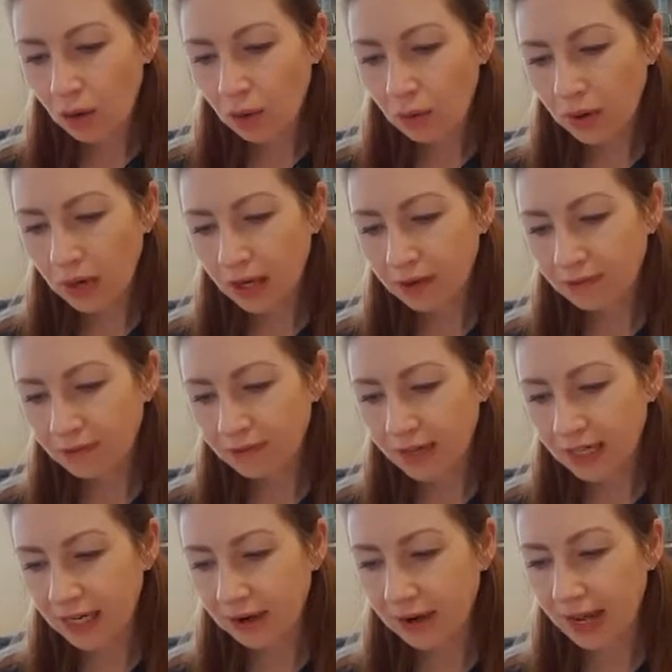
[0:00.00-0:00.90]
When I can
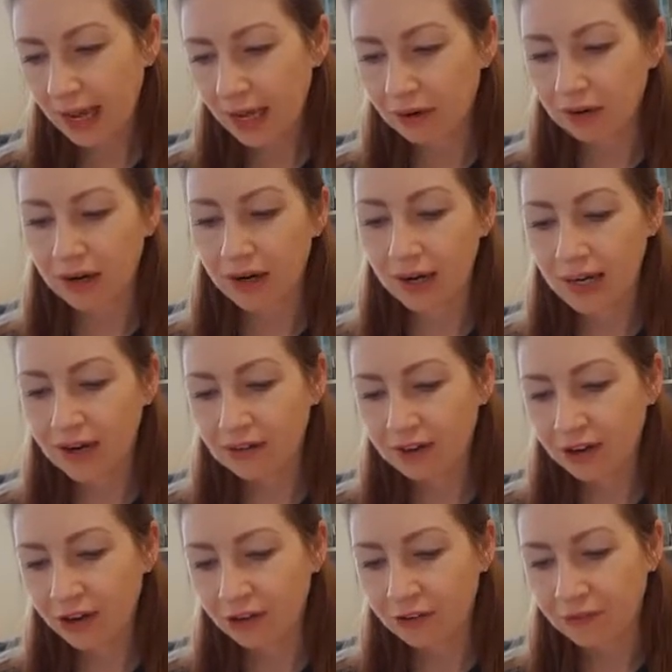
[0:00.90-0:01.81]
find out how, I'll let
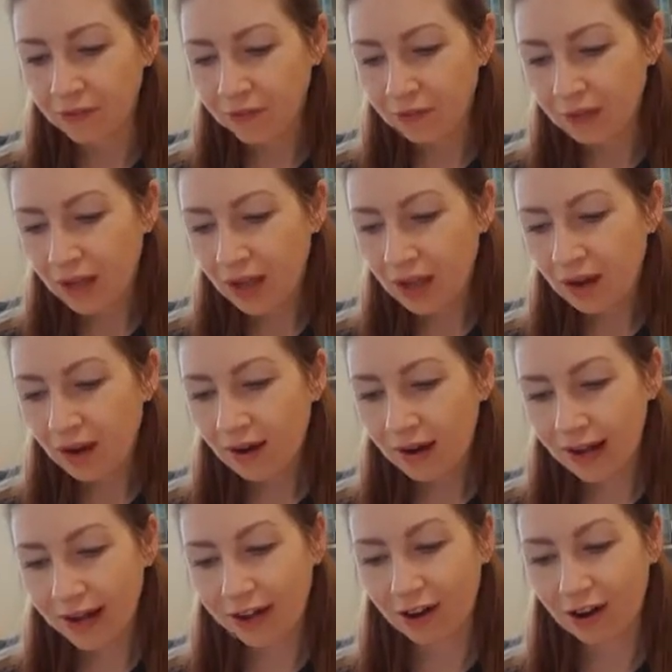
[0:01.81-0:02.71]
you know.
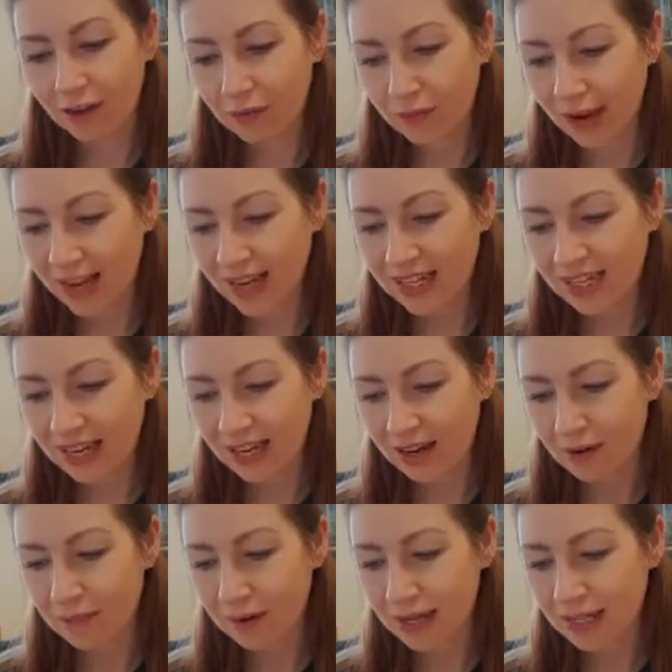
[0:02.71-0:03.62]
I can't wait,
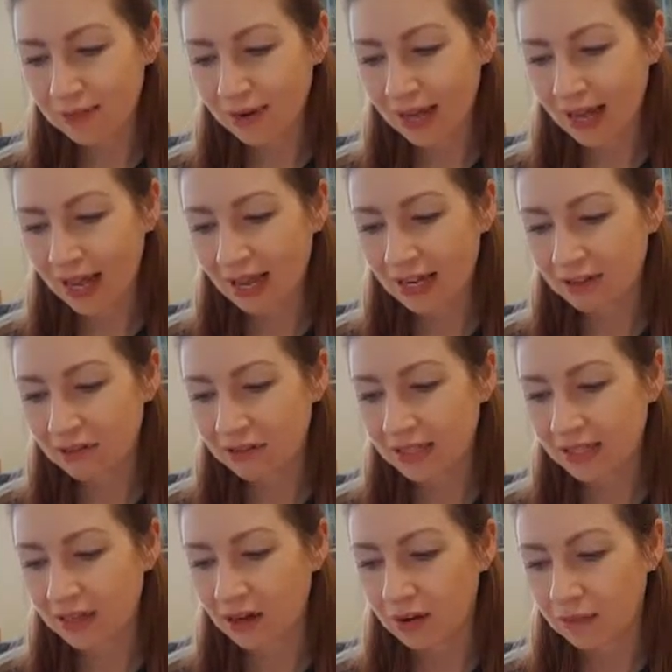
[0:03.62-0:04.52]
and I place my hand on
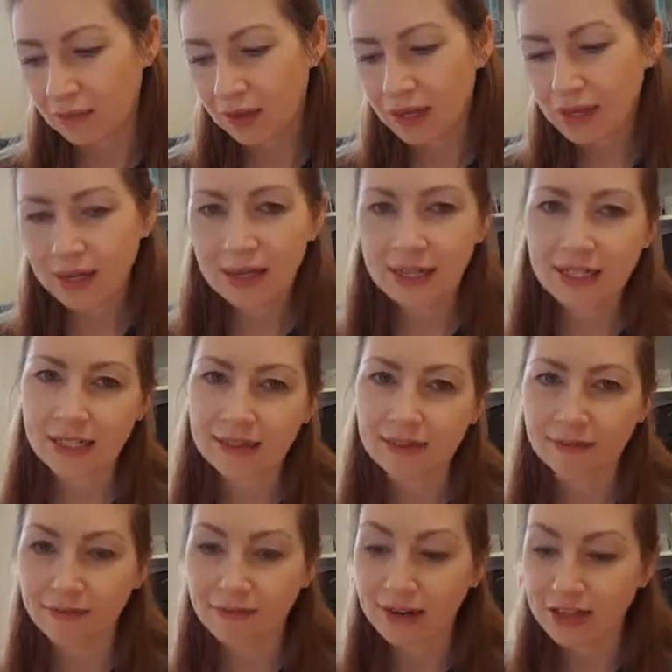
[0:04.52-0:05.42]
his arm. He
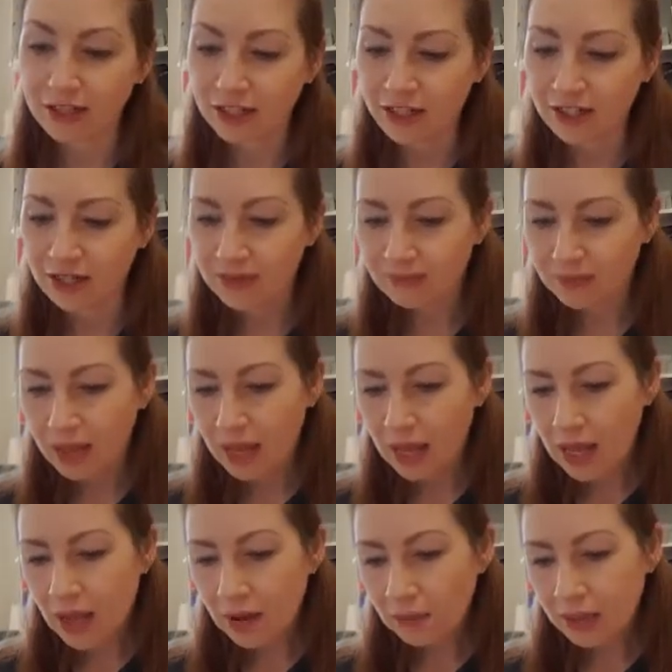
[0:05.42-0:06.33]
doesn't flinch.
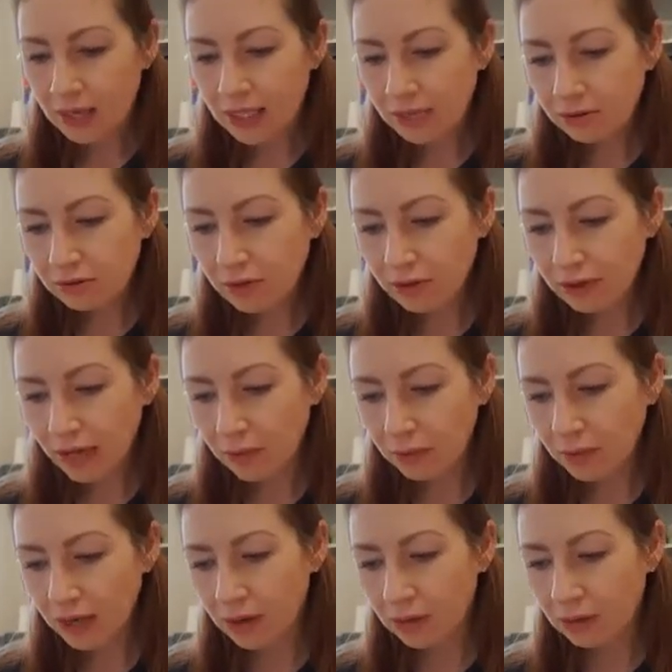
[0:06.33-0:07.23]
But I still don't
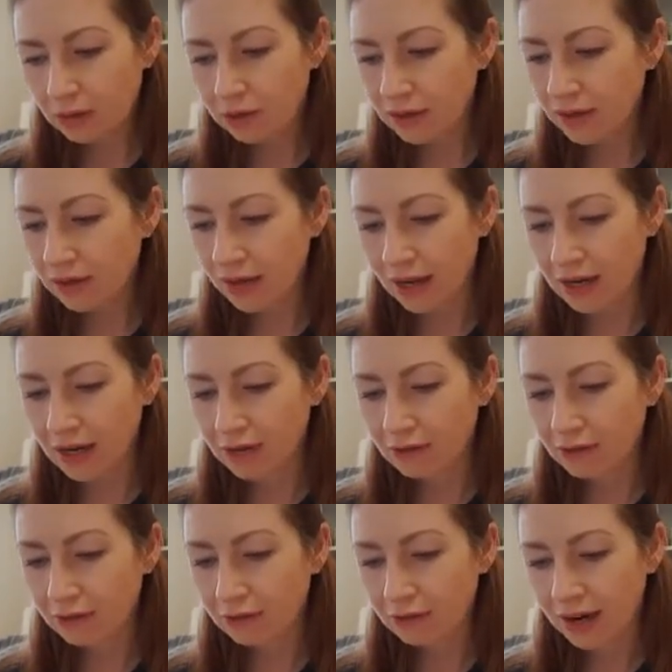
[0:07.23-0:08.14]
get why you won't tell any
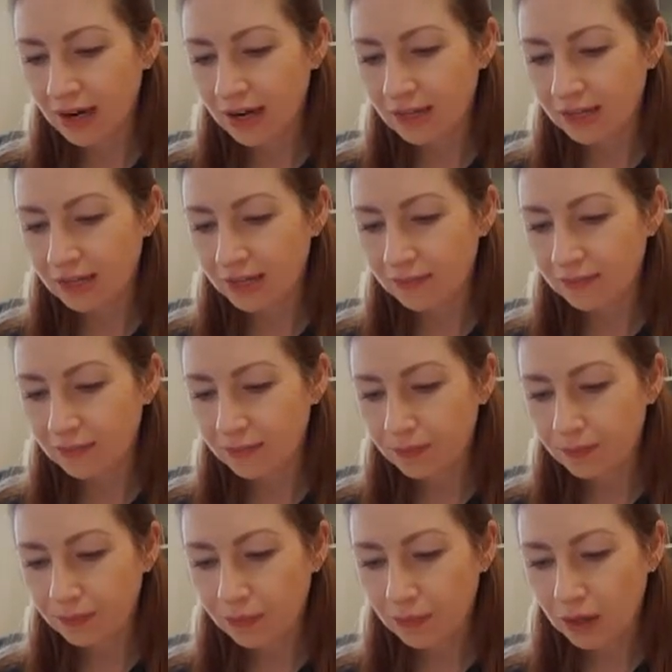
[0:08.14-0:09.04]
of your friends.
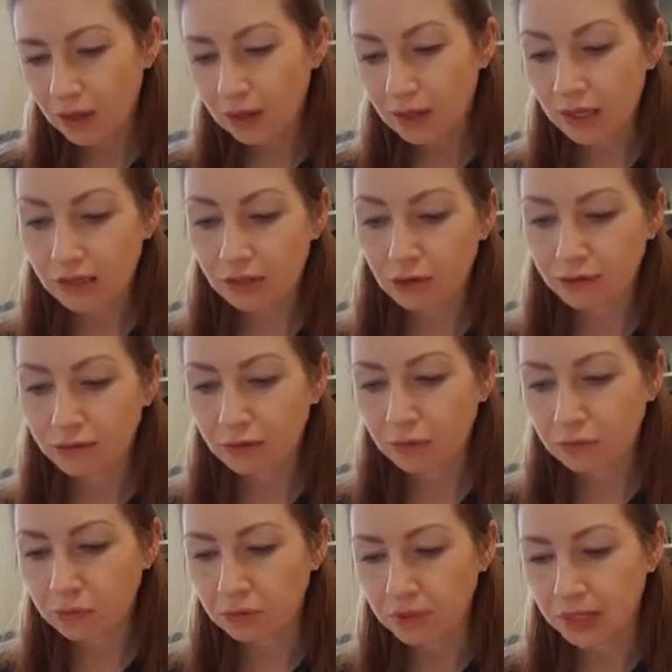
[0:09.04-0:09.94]
There's no
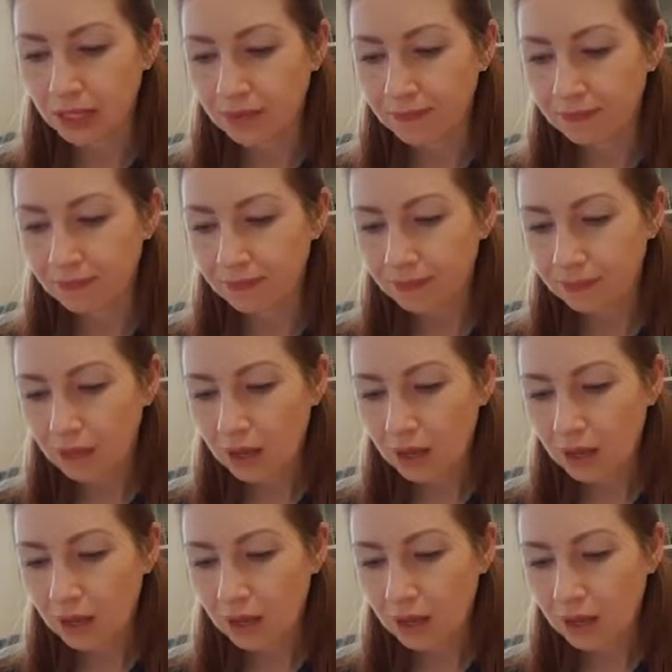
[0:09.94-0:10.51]
football team.